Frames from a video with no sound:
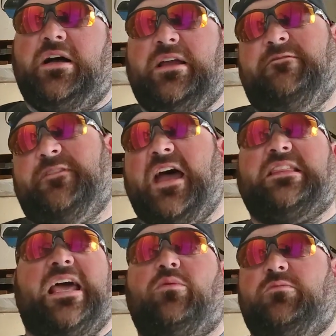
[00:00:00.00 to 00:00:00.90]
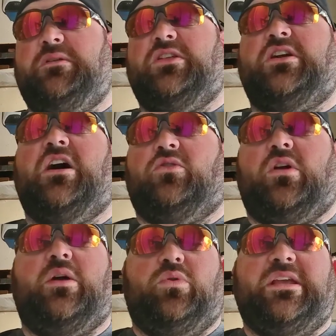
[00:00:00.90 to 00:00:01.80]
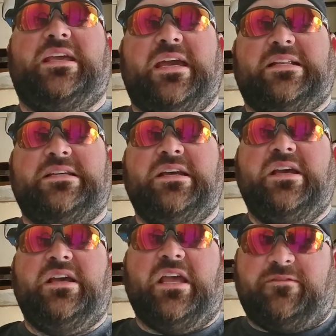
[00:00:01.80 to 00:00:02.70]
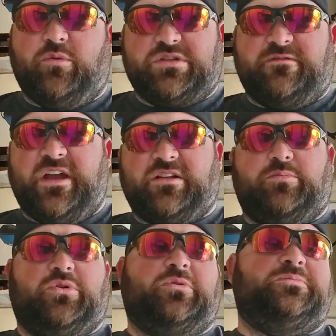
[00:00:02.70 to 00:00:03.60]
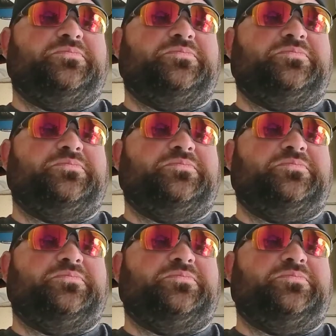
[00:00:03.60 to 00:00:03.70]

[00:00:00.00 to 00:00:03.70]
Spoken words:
In fact, that would be the color I would get if it was available.